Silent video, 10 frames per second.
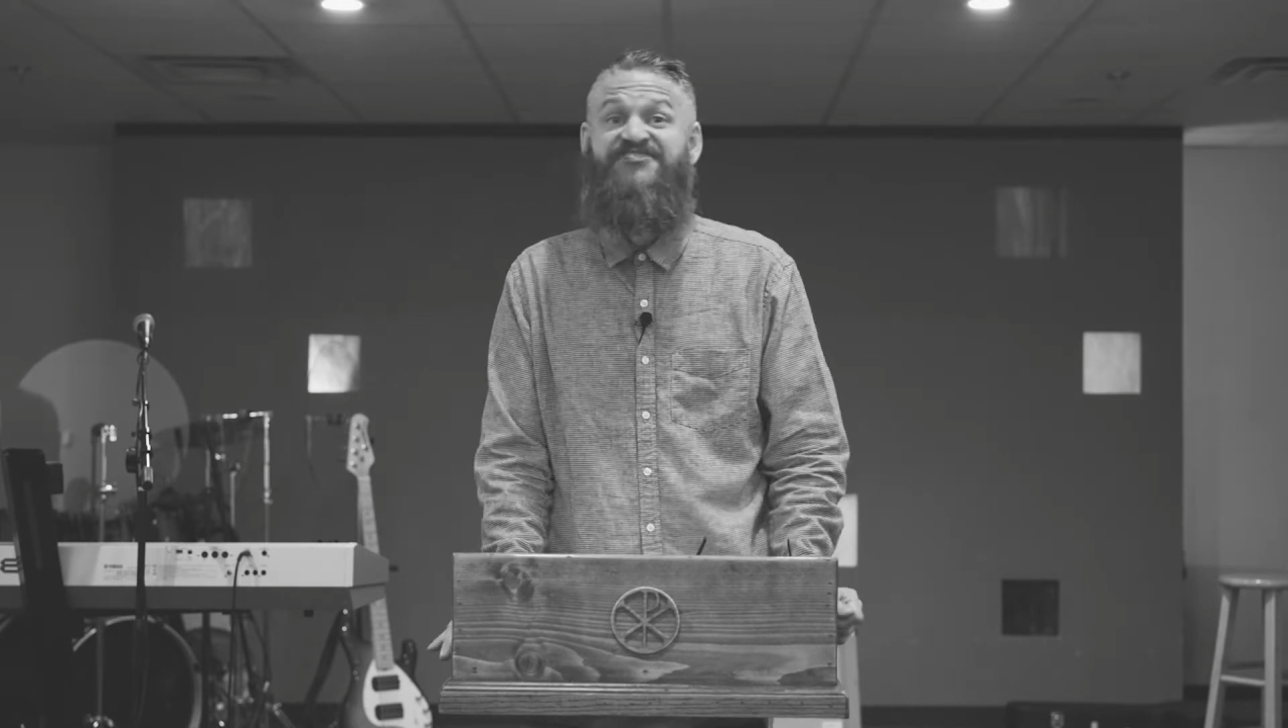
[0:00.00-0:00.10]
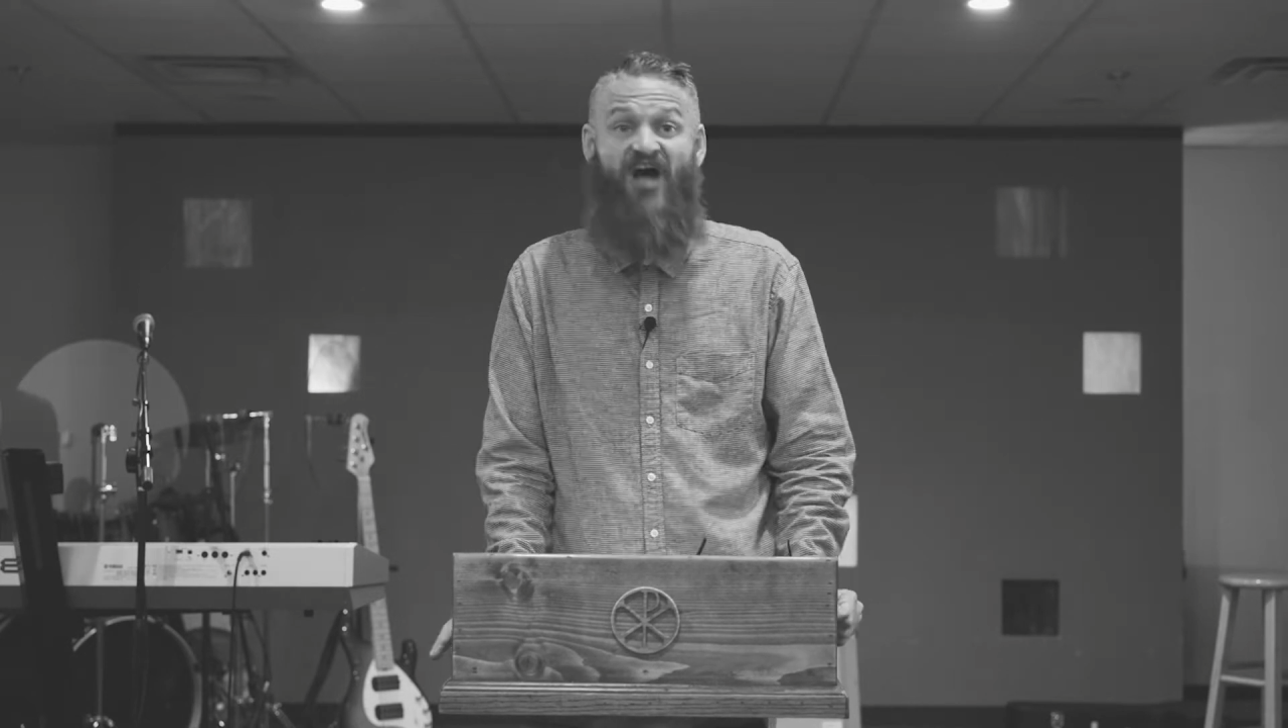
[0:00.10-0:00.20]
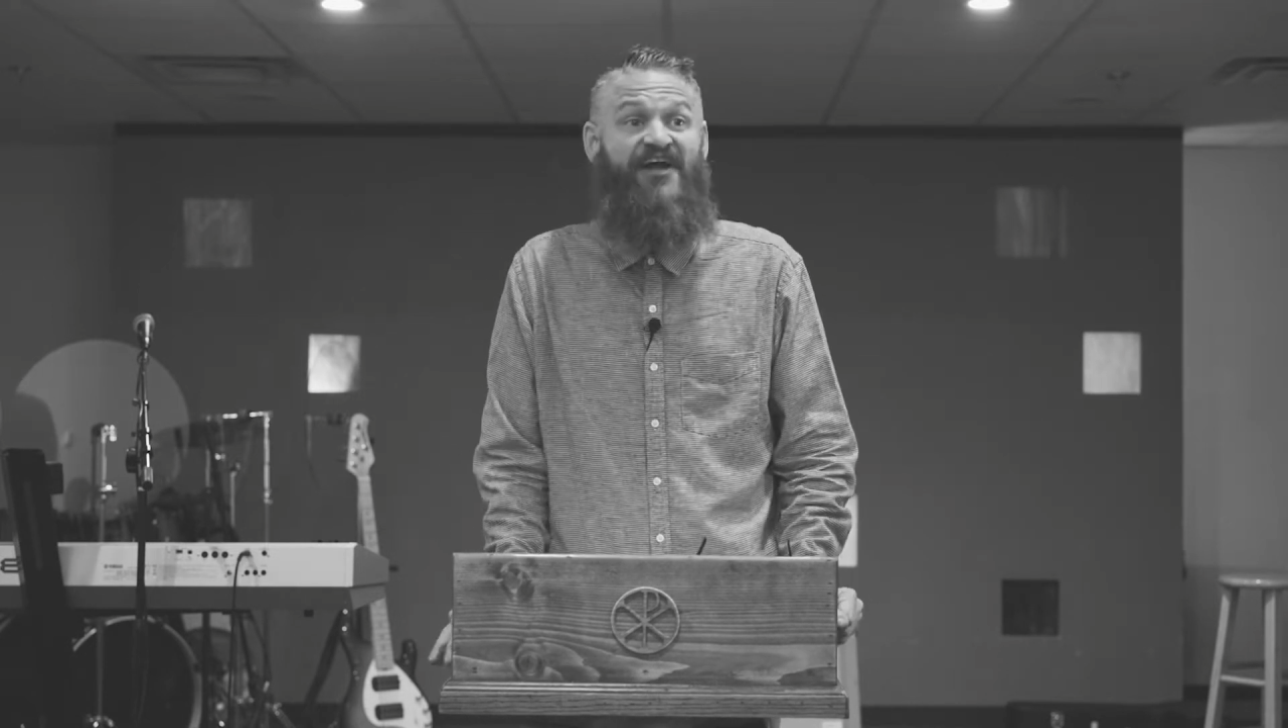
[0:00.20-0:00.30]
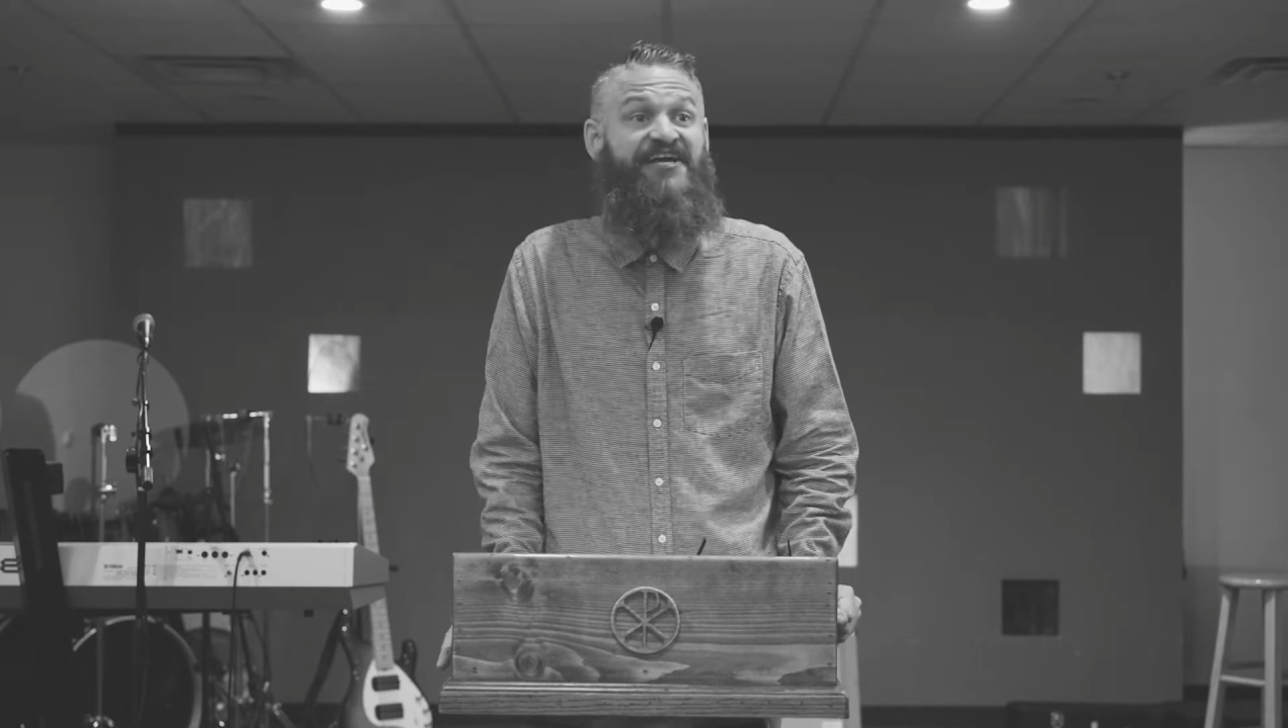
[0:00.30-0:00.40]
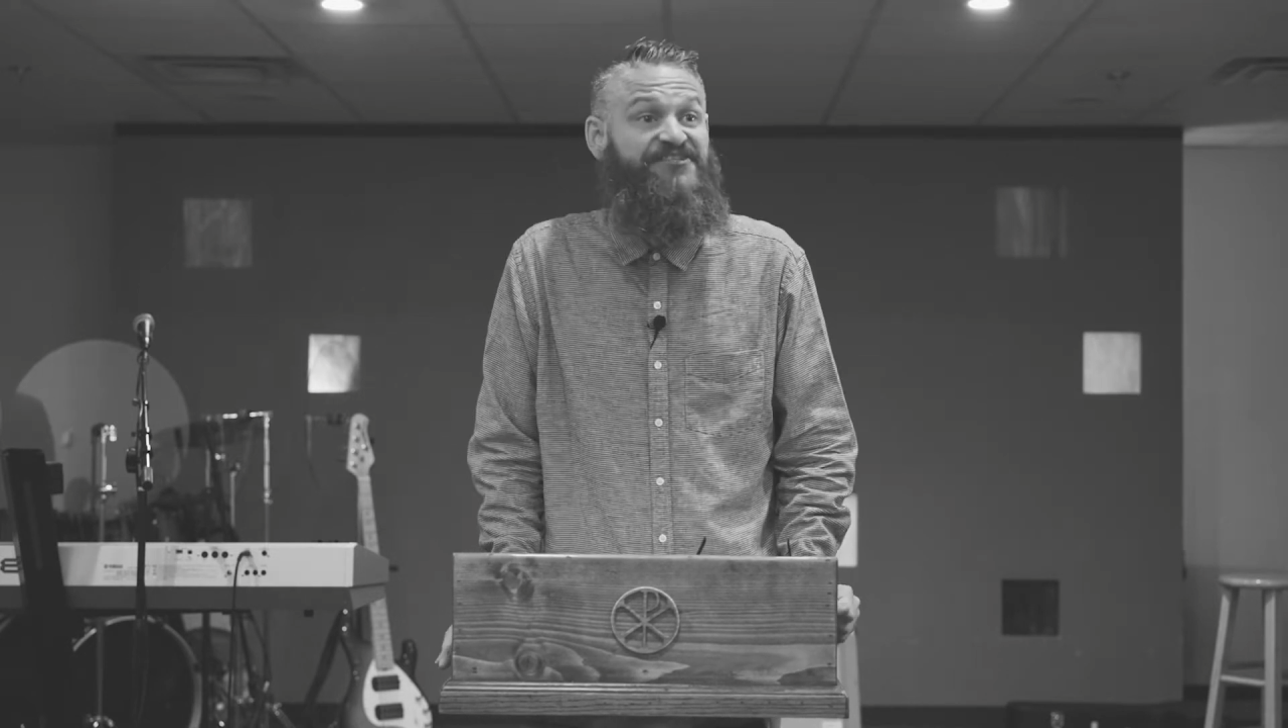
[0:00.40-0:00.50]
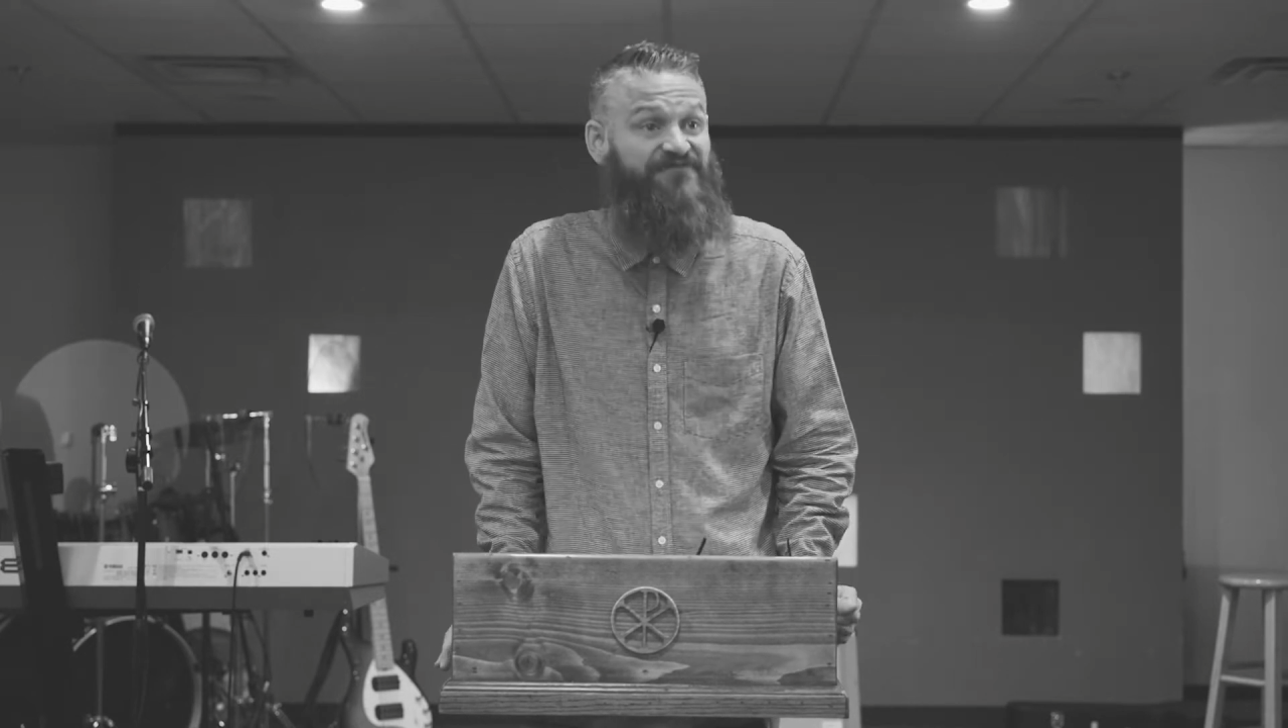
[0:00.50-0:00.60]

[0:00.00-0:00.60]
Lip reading: socket is